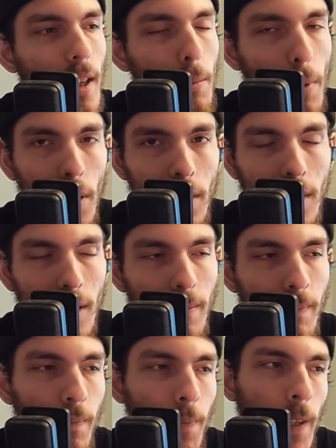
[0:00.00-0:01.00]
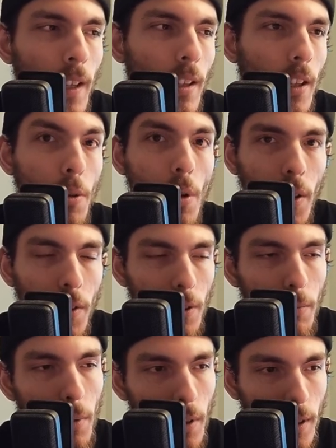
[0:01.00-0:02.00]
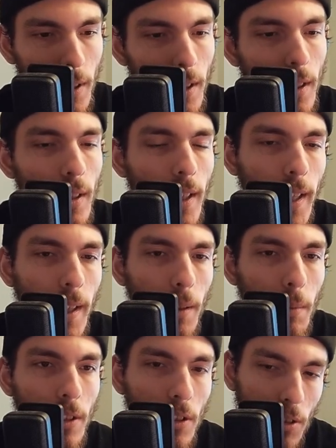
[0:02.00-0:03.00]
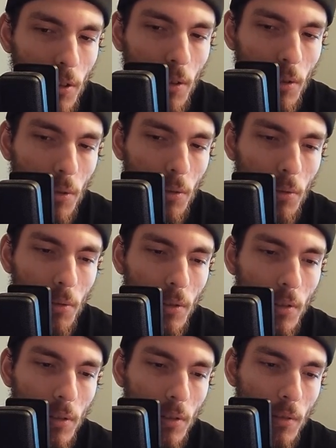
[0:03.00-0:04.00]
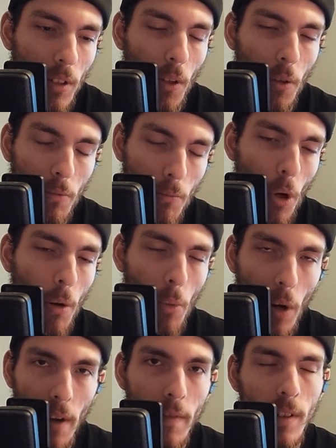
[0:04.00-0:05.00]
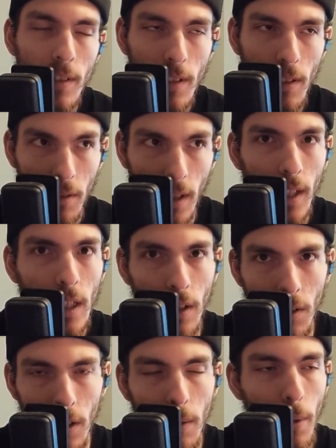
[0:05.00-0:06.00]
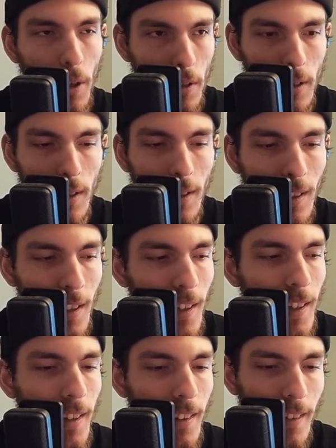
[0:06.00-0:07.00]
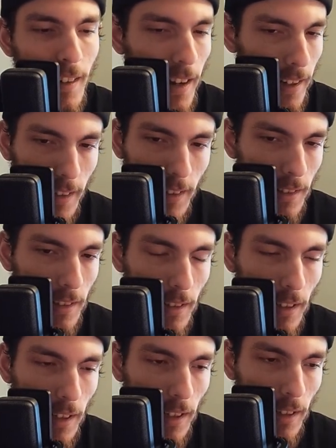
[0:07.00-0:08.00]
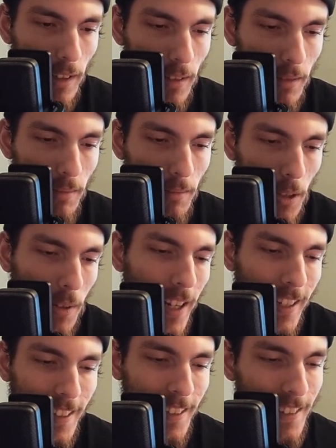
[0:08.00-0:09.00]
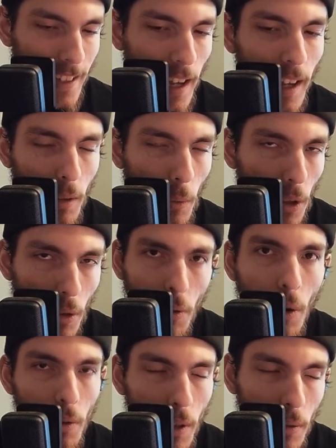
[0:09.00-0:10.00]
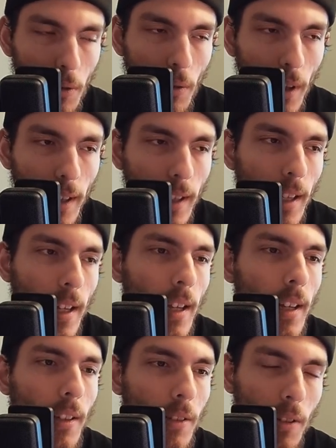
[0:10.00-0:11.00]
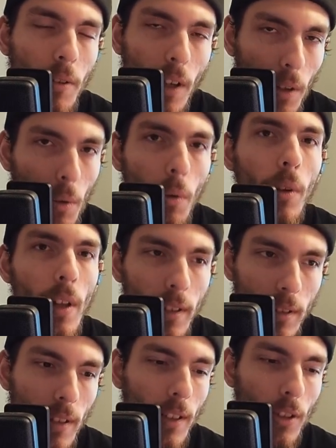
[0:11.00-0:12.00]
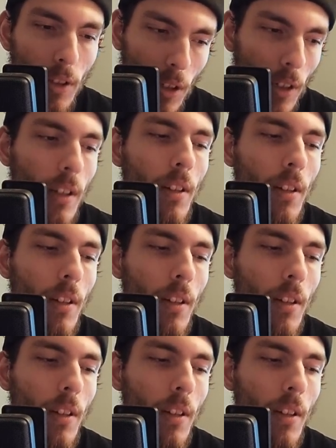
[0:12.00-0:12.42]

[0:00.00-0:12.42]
Percy. And throughout this book, um, it just goes, you know, there's more and more evidence that okay, clearly Percy not gonna uh you know, not gonna side with Kronos, right? So like, okay, cool, that's that's good.